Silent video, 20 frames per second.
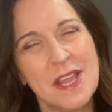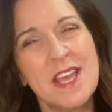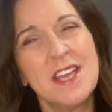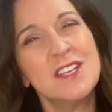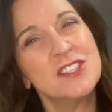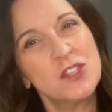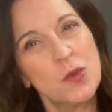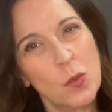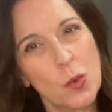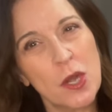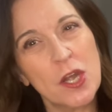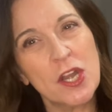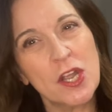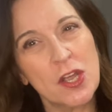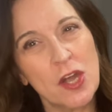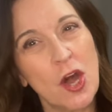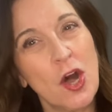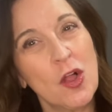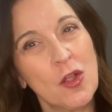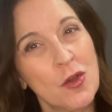So we're gonna
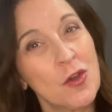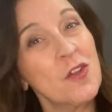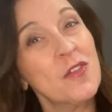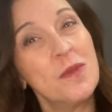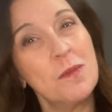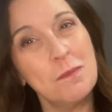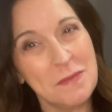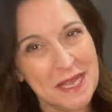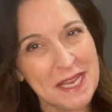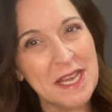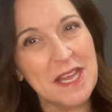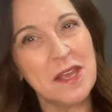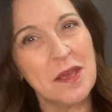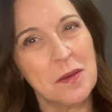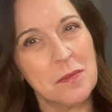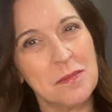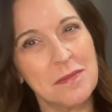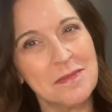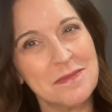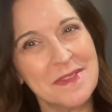call her the
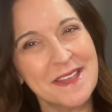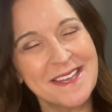medium